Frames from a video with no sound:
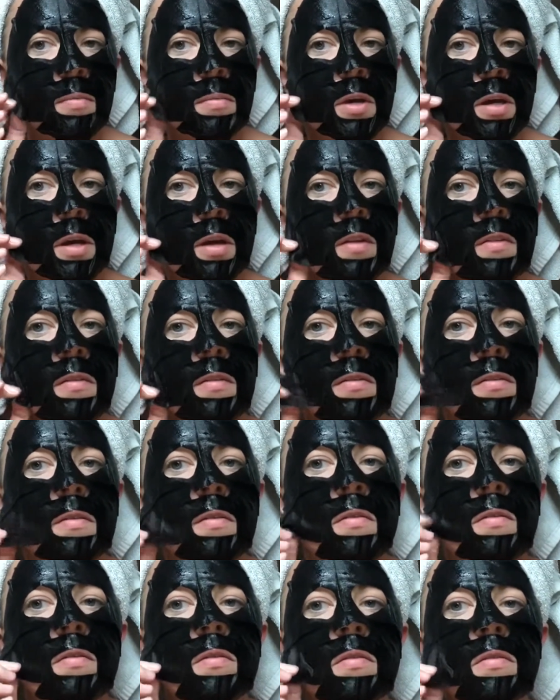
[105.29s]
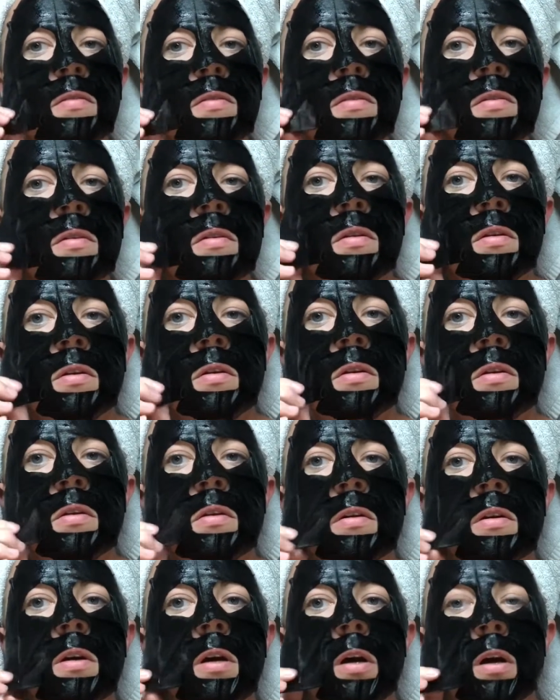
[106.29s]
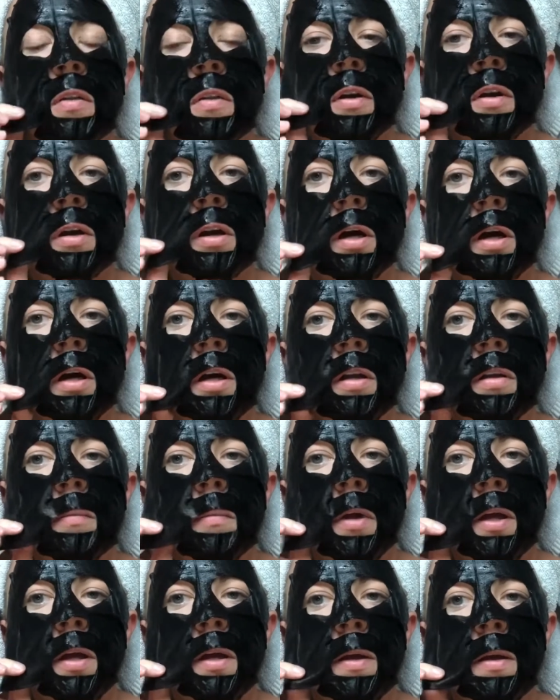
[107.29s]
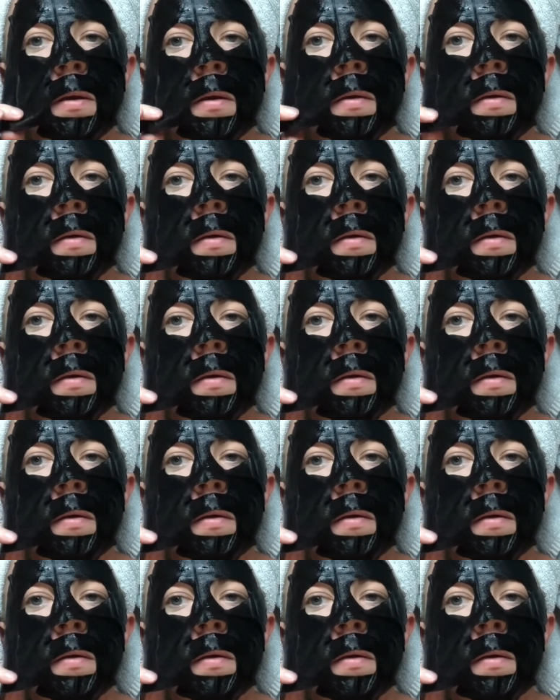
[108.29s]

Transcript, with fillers: masks, how they're cut and made.